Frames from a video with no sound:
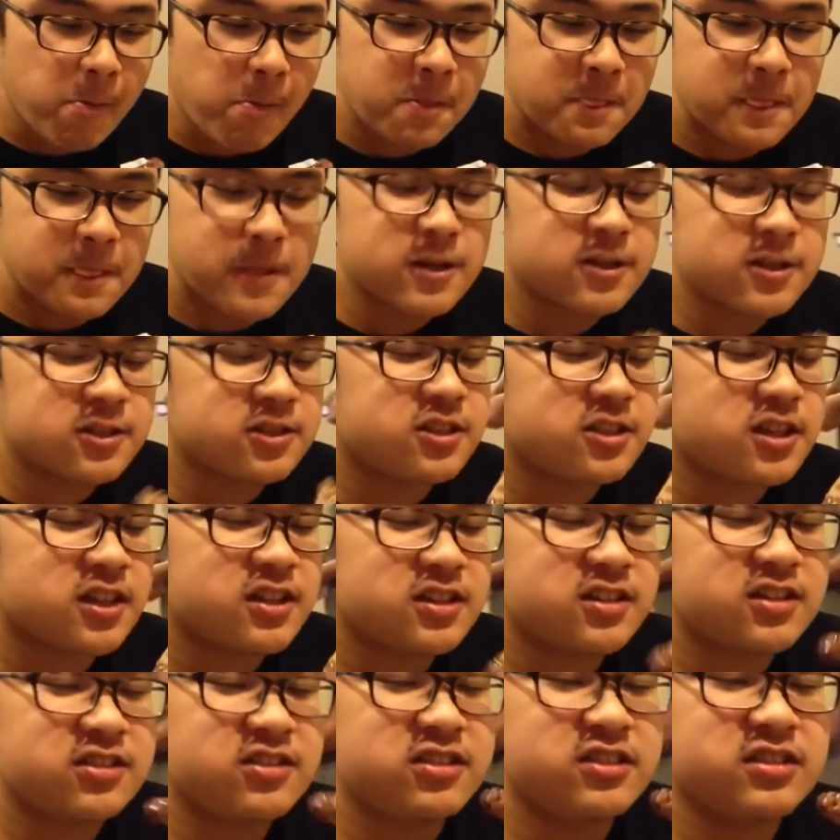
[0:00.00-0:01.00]
This is
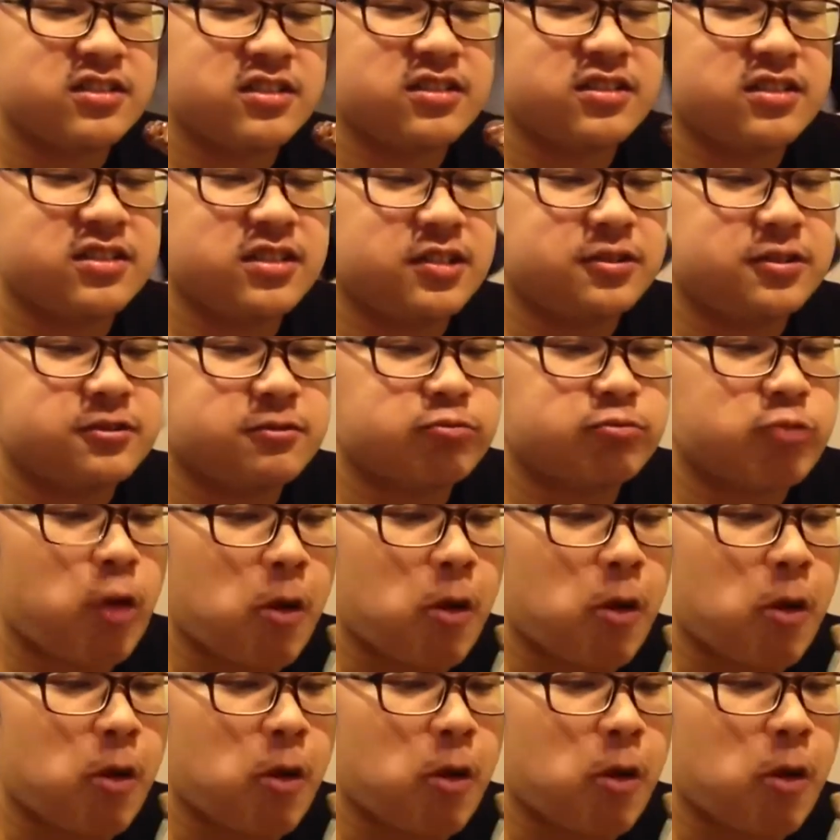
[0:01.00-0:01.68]
sausage chicken though.